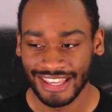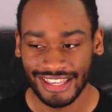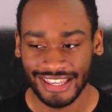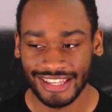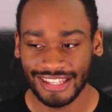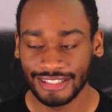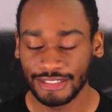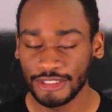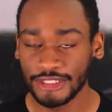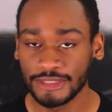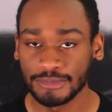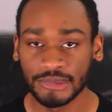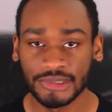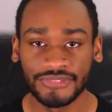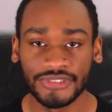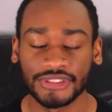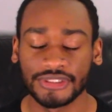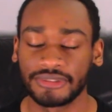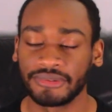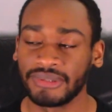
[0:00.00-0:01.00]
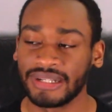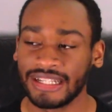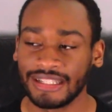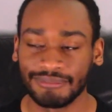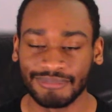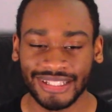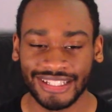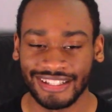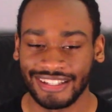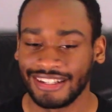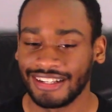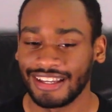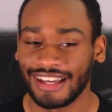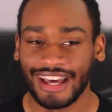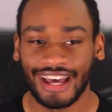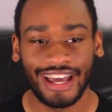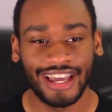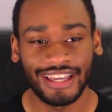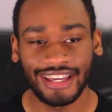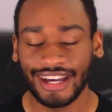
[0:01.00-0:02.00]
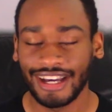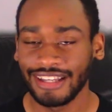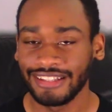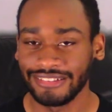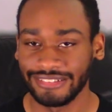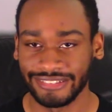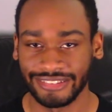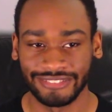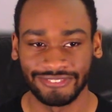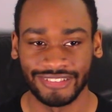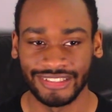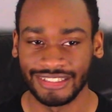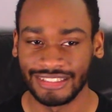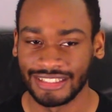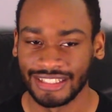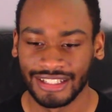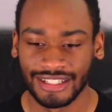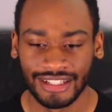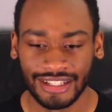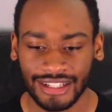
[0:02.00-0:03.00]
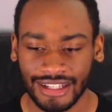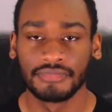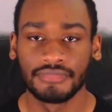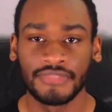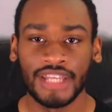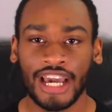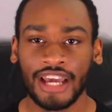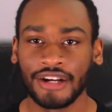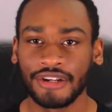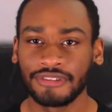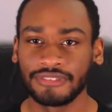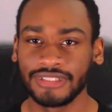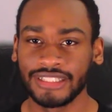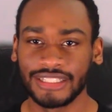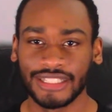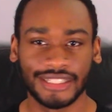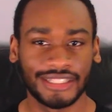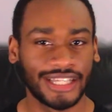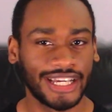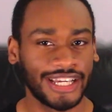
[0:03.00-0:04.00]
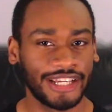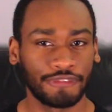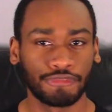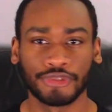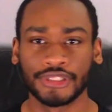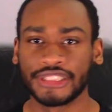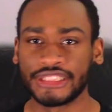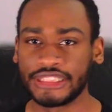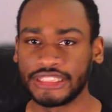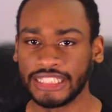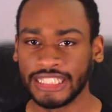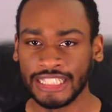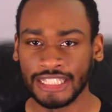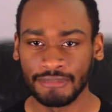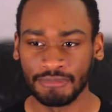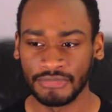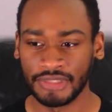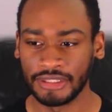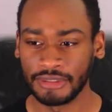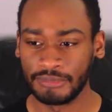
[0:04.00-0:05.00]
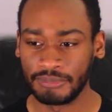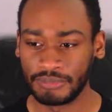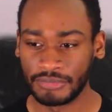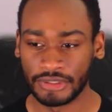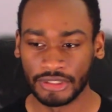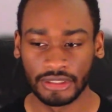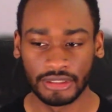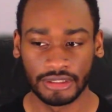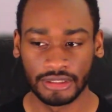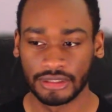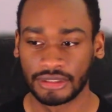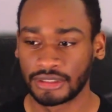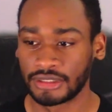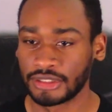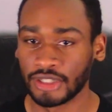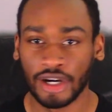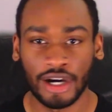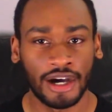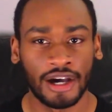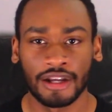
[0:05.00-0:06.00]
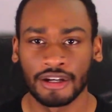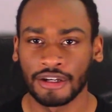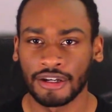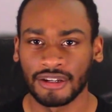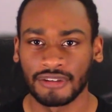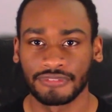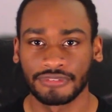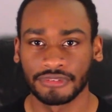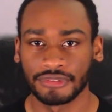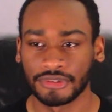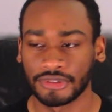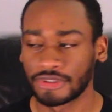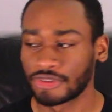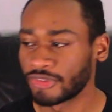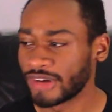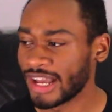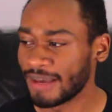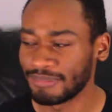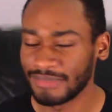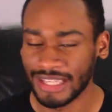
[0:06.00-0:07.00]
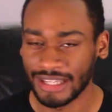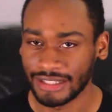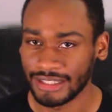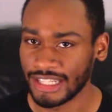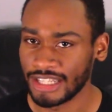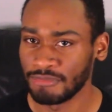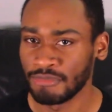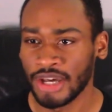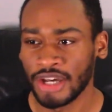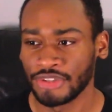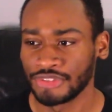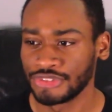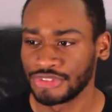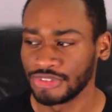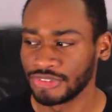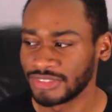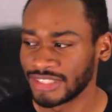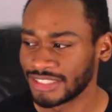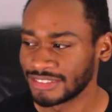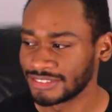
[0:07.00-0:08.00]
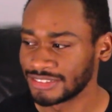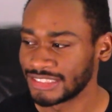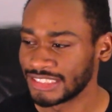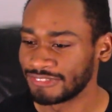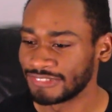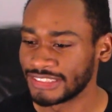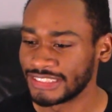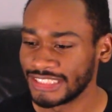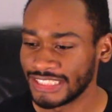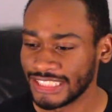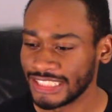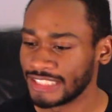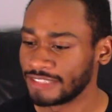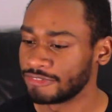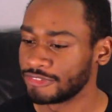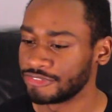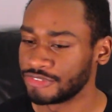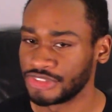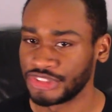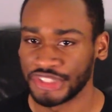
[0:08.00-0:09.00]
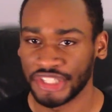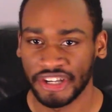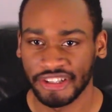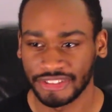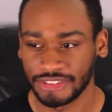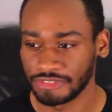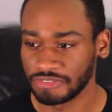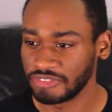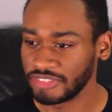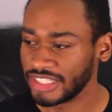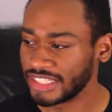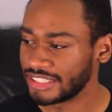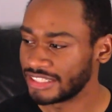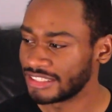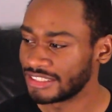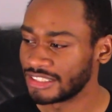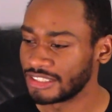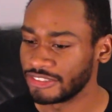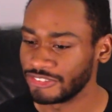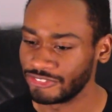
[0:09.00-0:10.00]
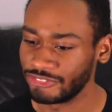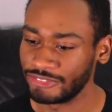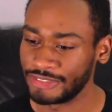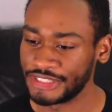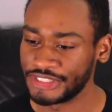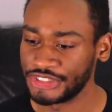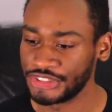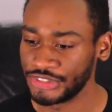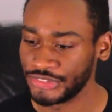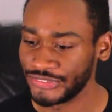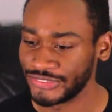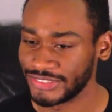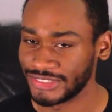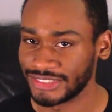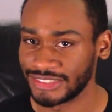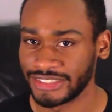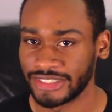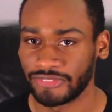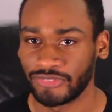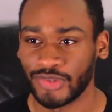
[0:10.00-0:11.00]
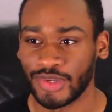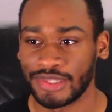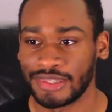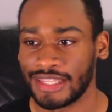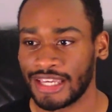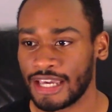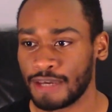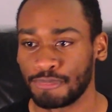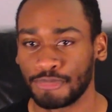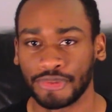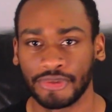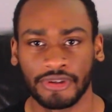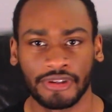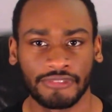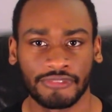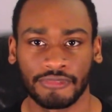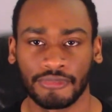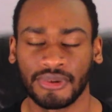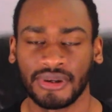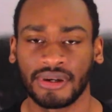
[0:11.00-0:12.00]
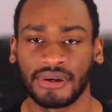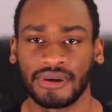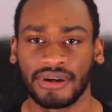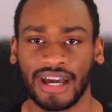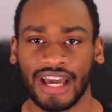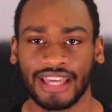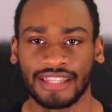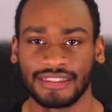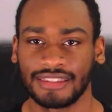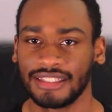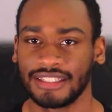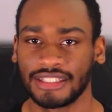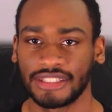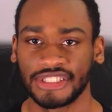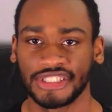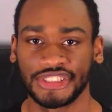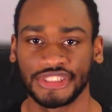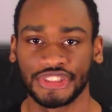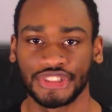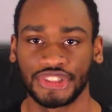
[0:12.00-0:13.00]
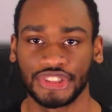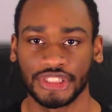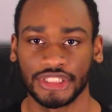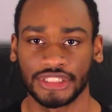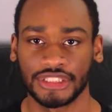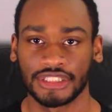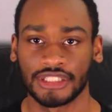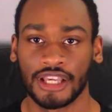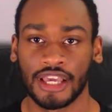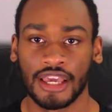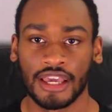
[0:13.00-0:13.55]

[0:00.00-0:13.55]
This movie's great, man. I love it. Not only did they redeem the god-awful crap that came out in 2017 with Joss Whedon and the reshoots and stuff like that, but overall, I think this is just,